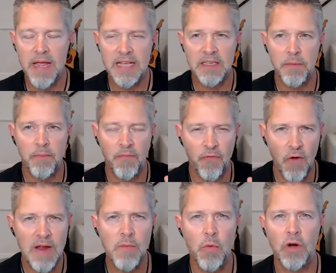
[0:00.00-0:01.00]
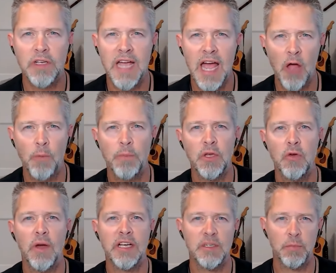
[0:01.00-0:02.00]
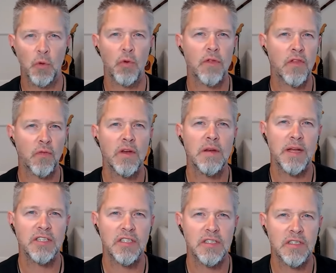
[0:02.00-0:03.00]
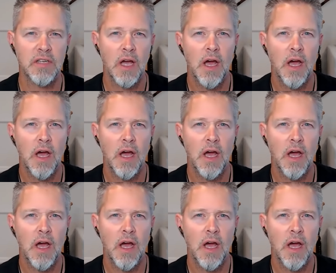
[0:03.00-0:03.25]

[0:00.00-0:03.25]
It's a framework to help you explore the three dimensions